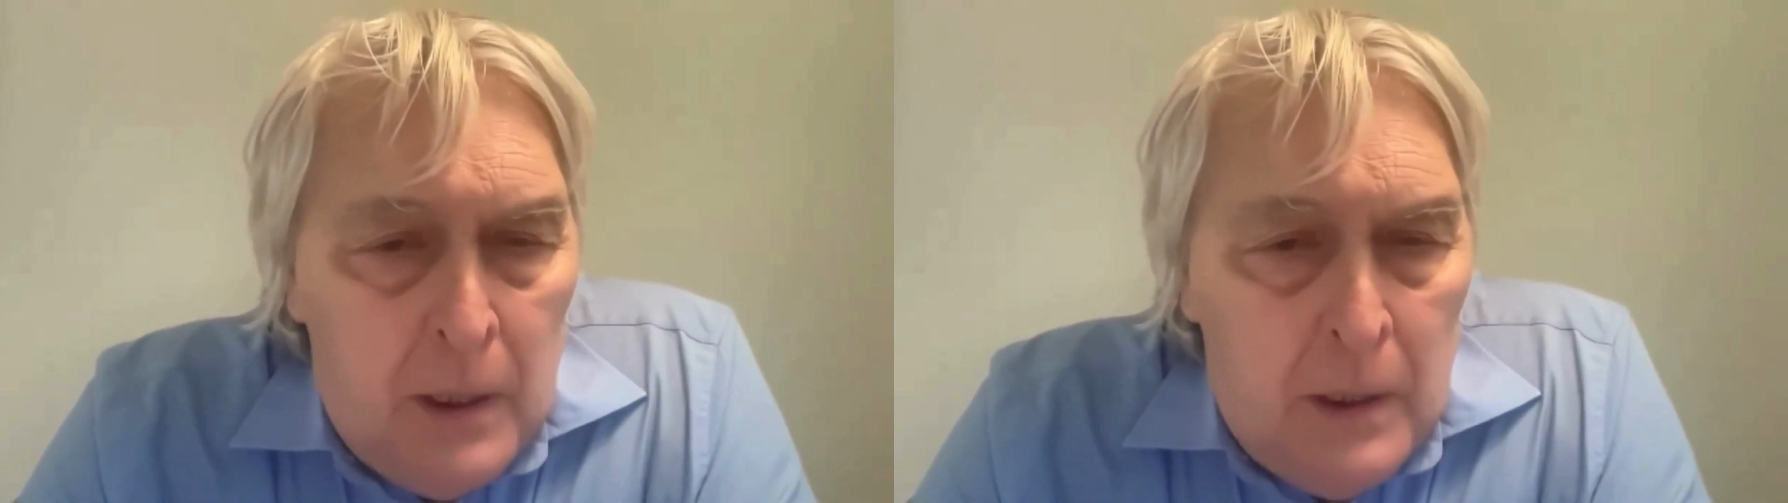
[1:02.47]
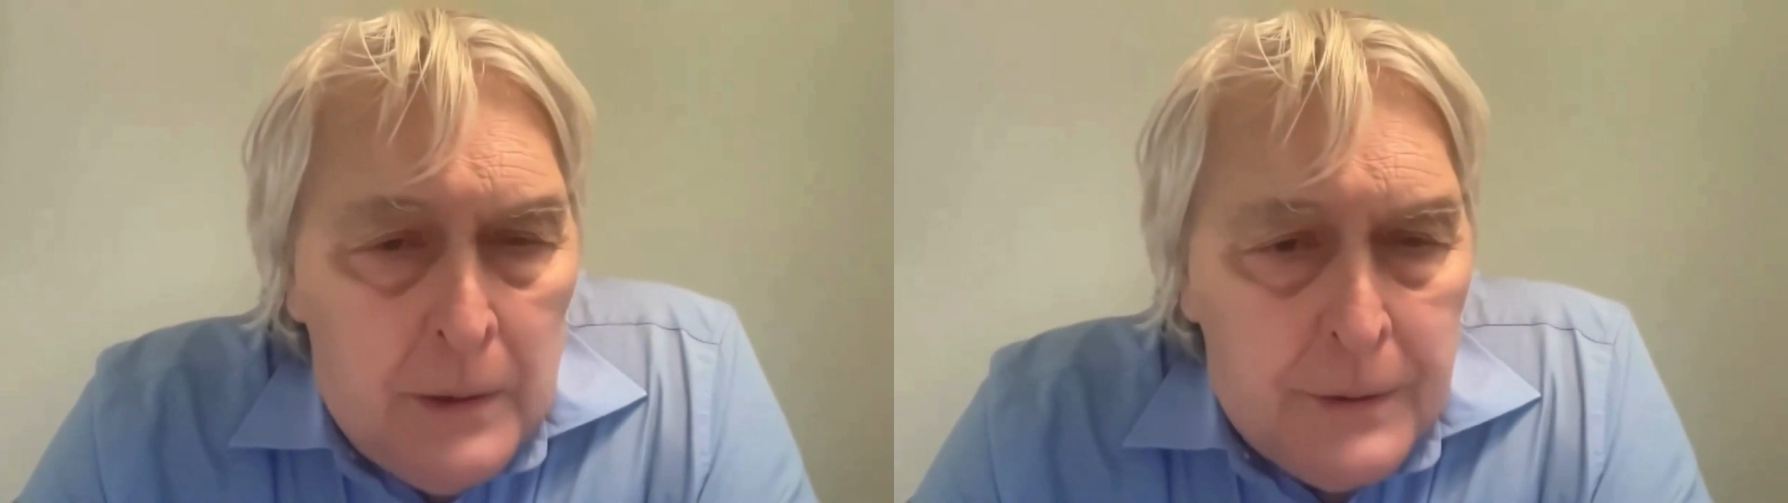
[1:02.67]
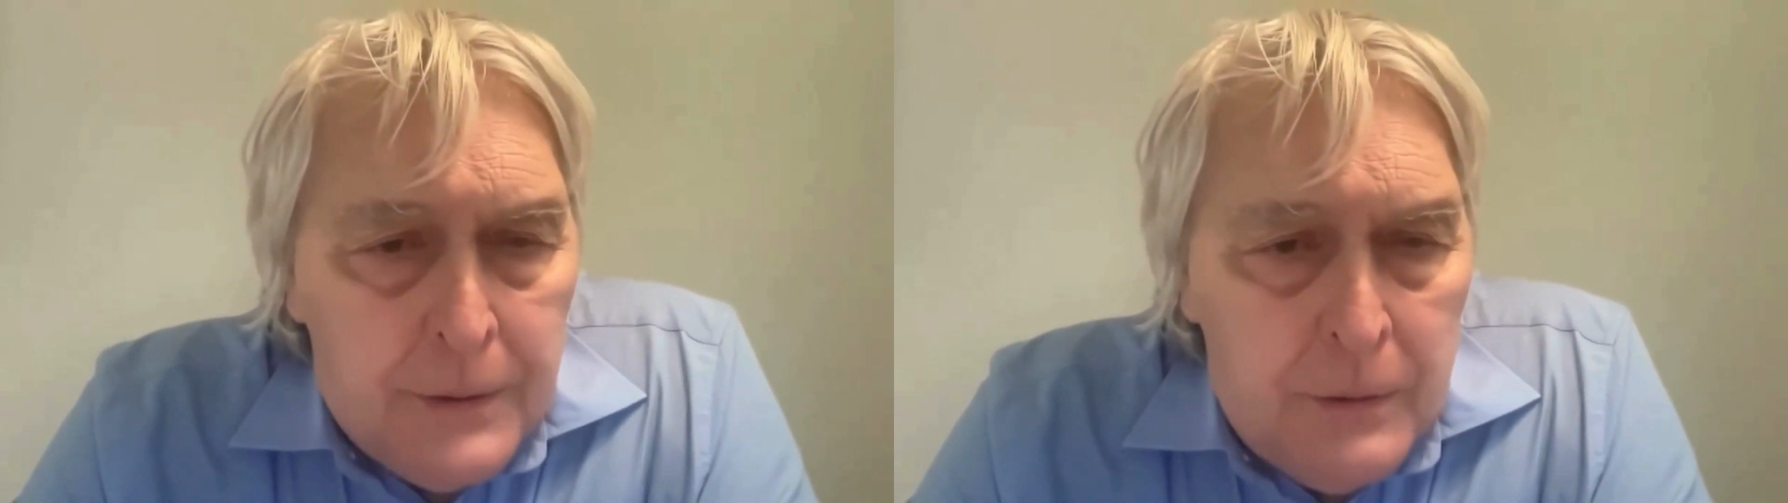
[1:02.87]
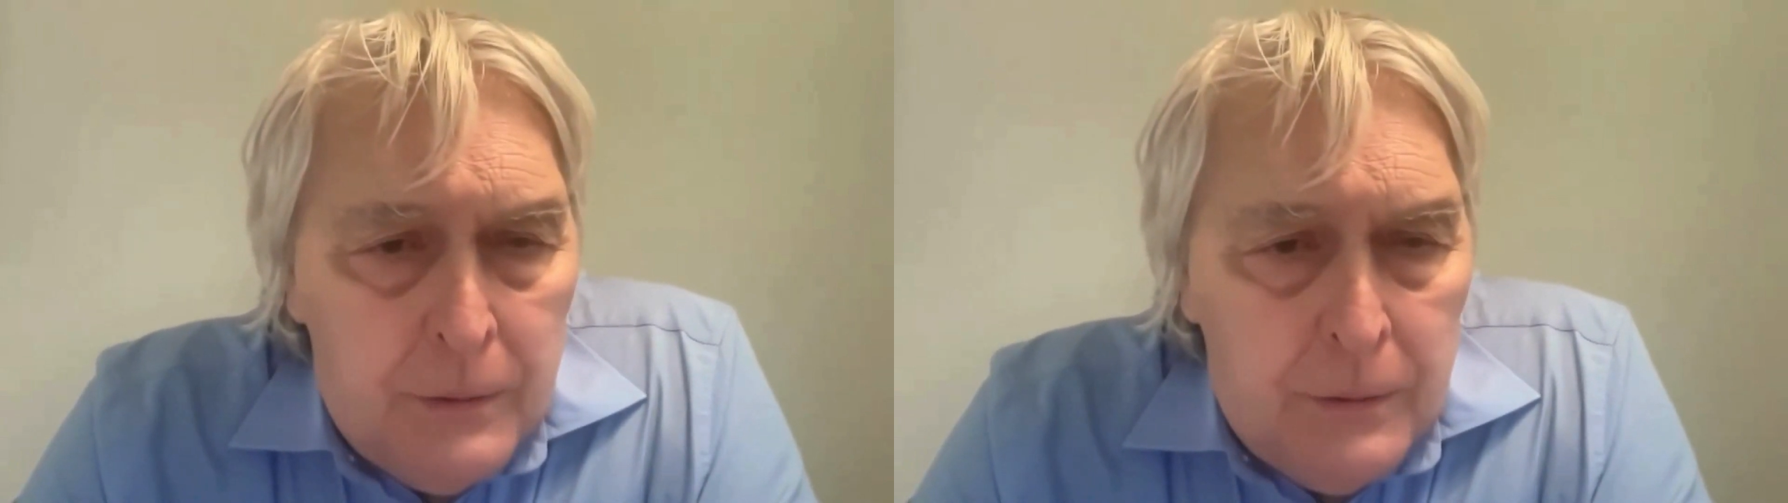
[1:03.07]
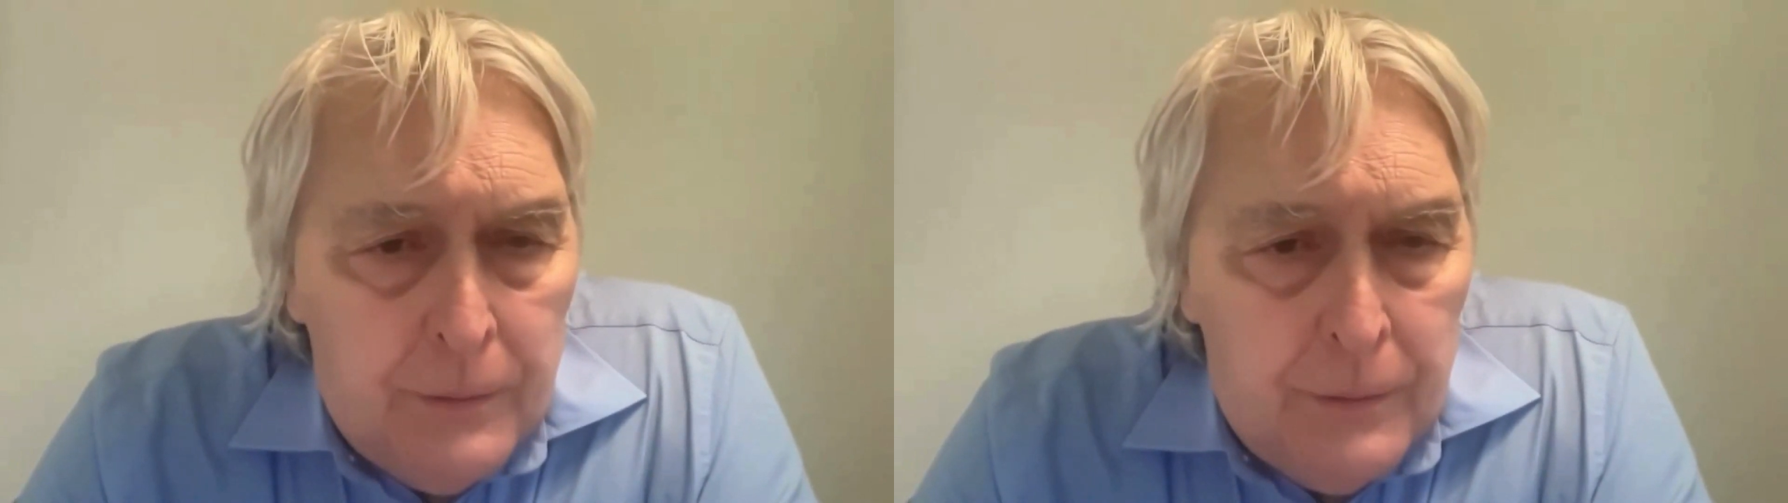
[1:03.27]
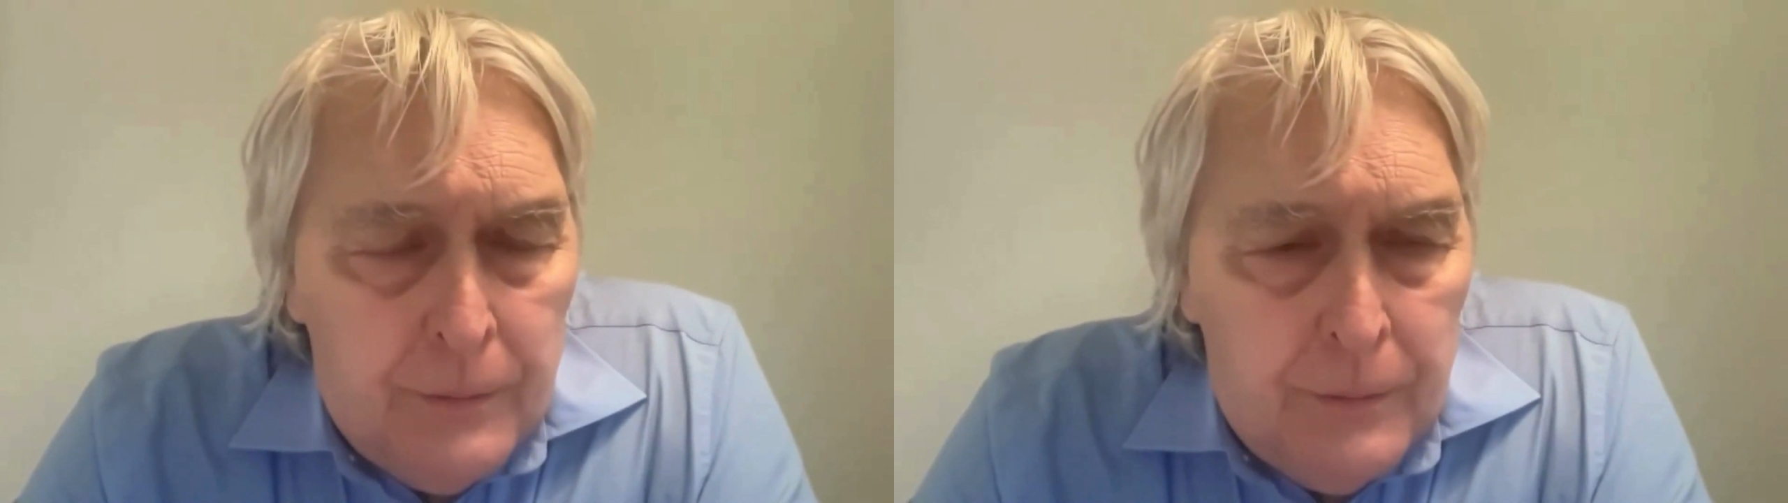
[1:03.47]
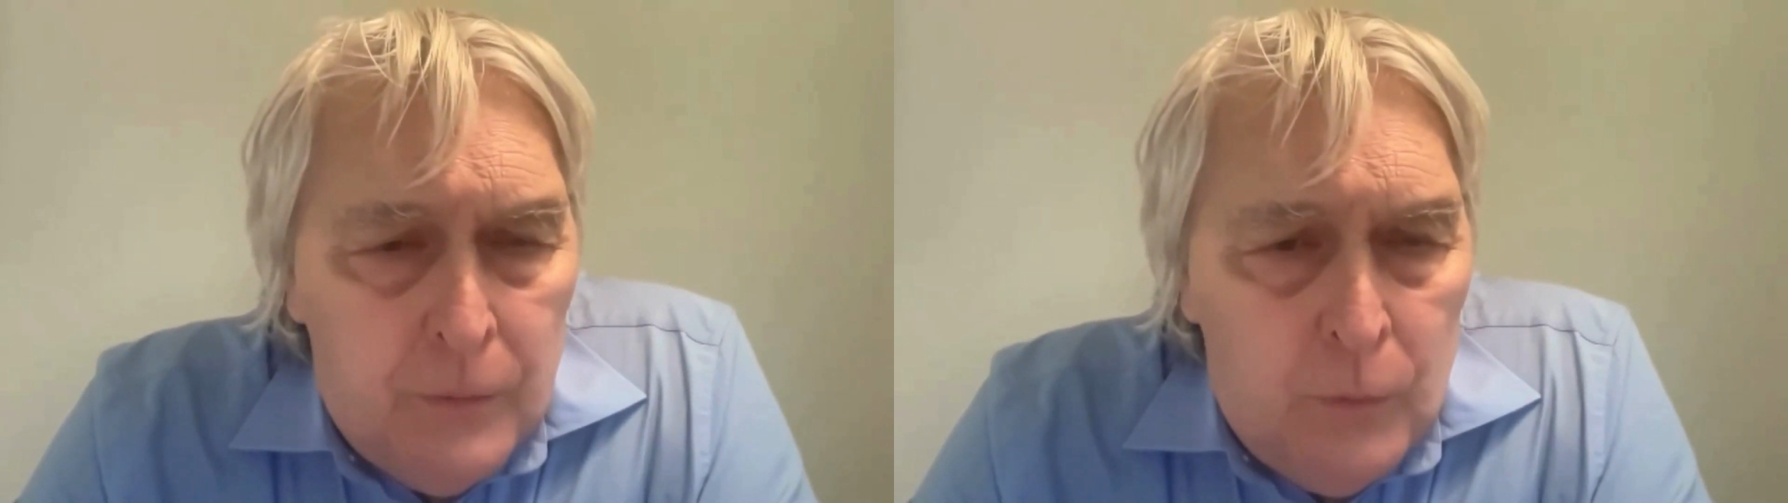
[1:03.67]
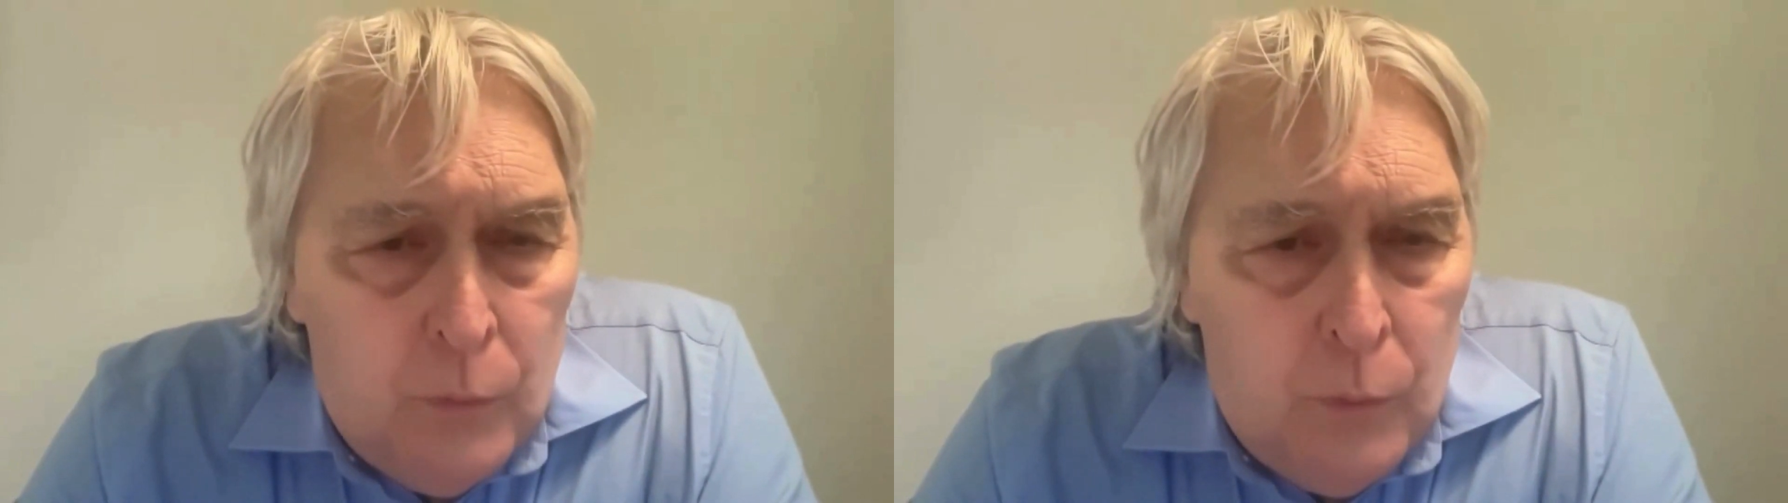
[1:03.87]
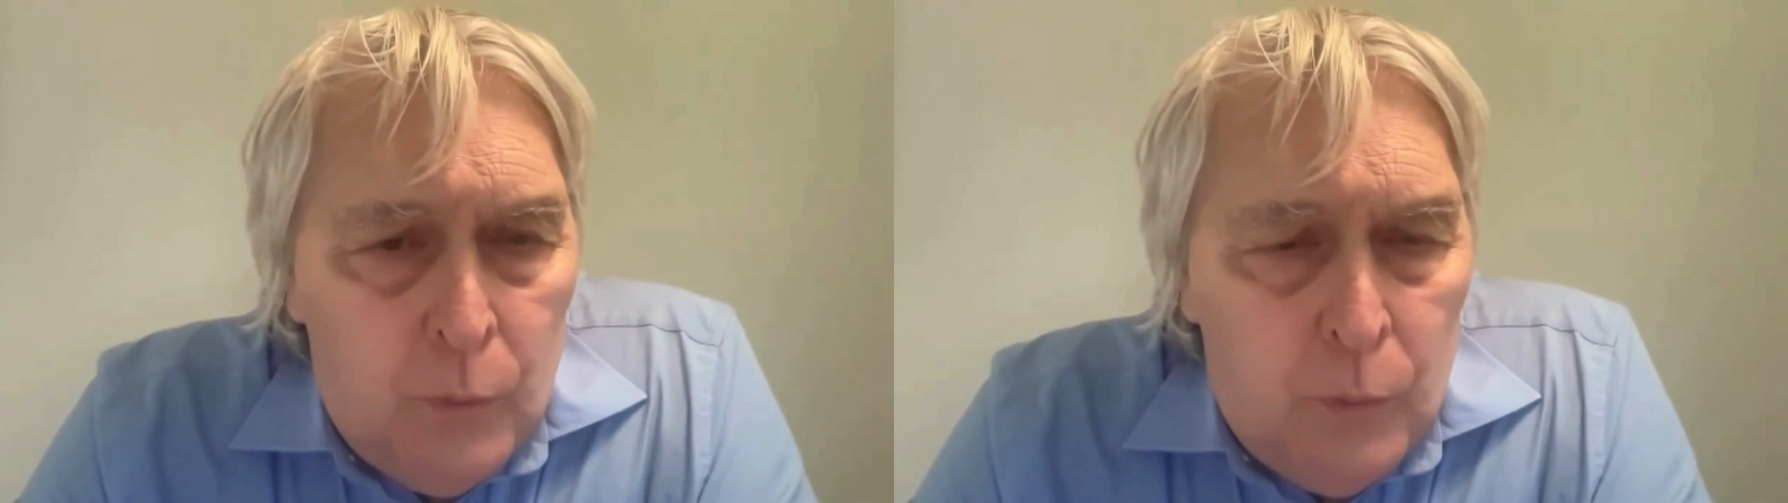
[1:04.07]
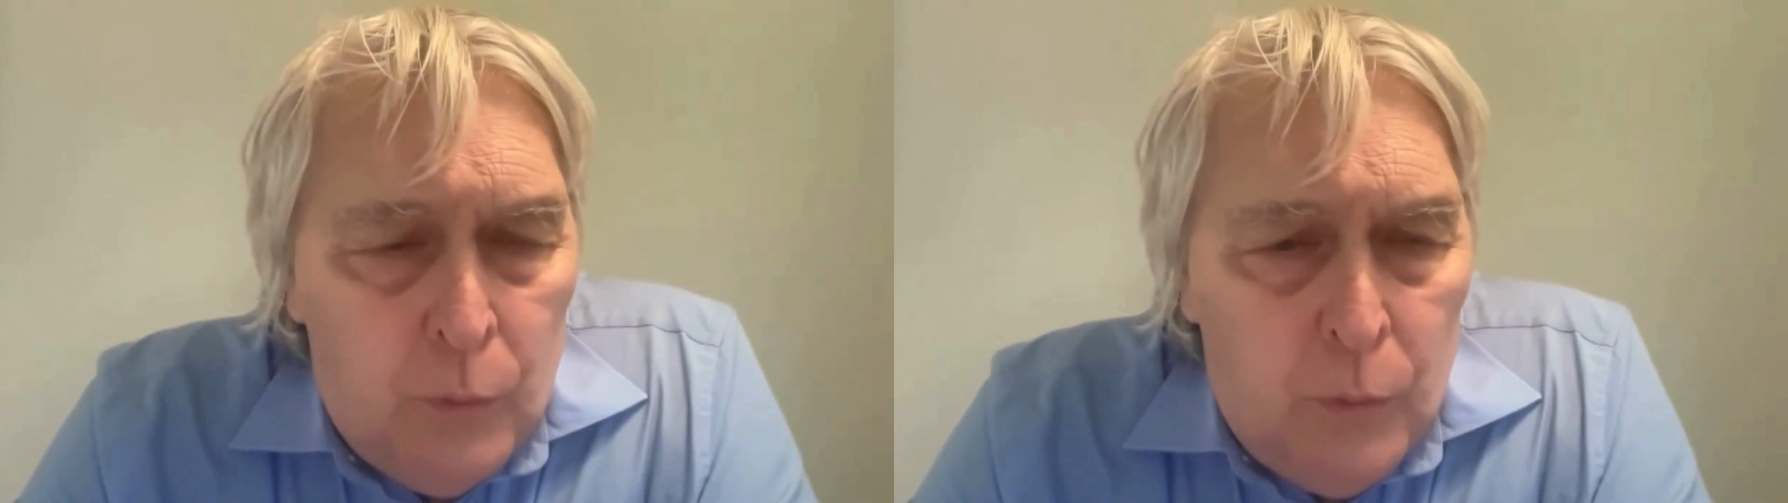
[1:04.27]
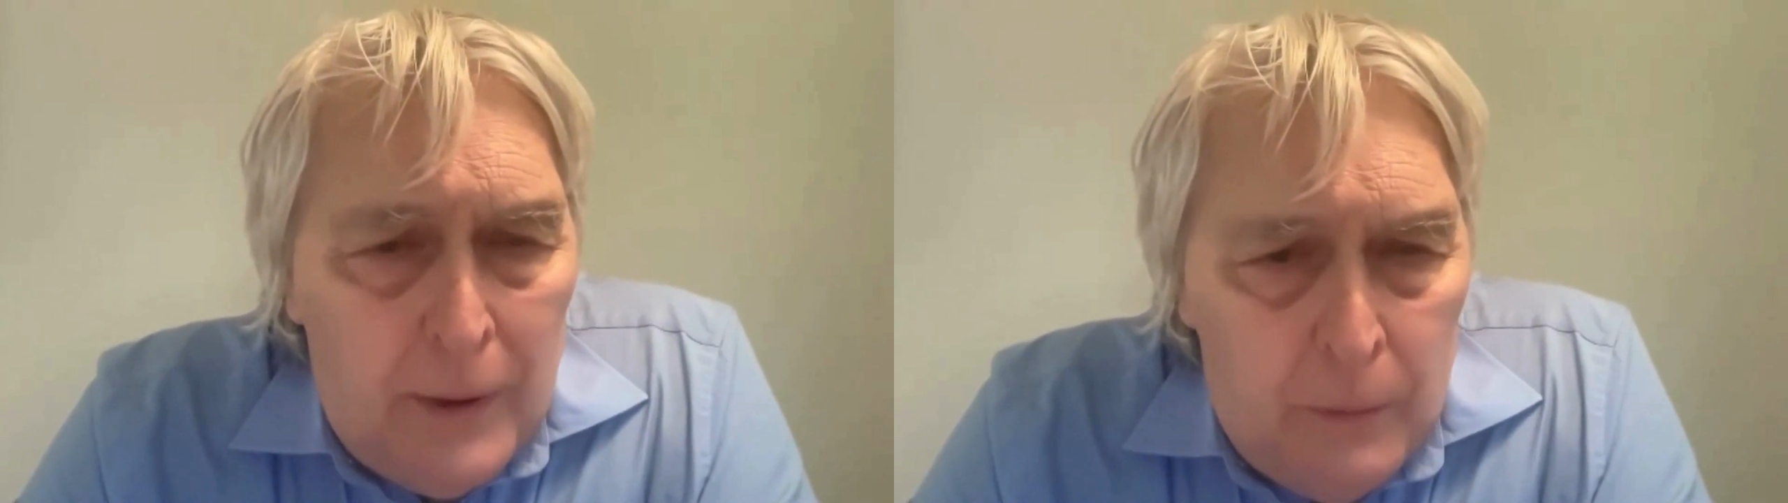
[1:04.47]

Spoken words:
So we